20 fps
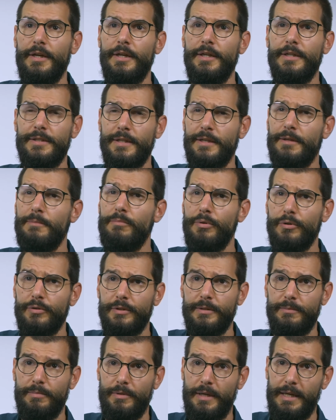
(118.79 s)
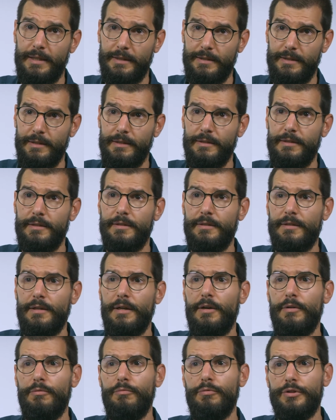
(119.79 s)
is an embodied practice
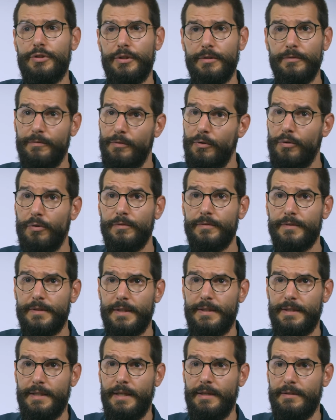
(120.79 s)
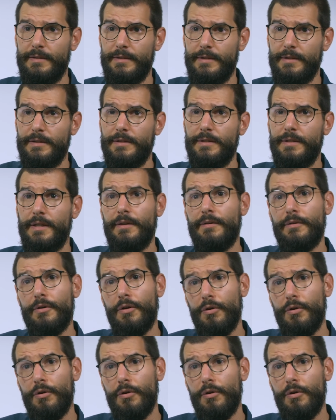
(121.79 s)
which involves the senses and the